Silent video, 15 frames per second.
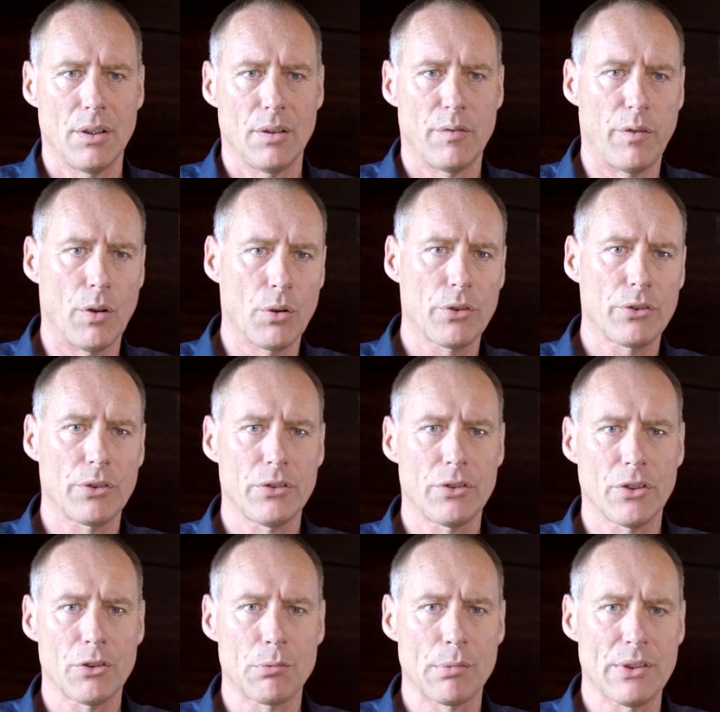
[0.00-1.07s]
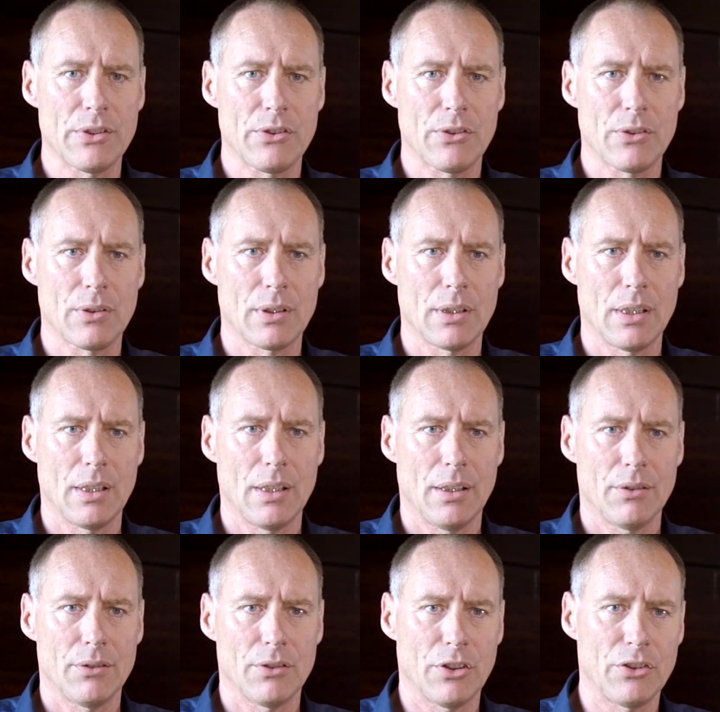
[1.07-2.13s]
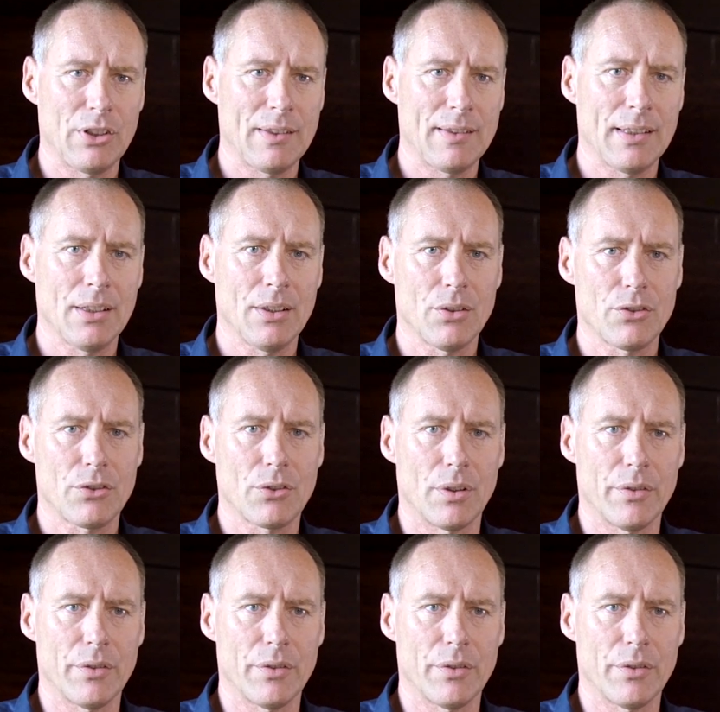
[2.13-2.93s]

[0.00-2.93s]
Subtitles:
focus adjustments, the settings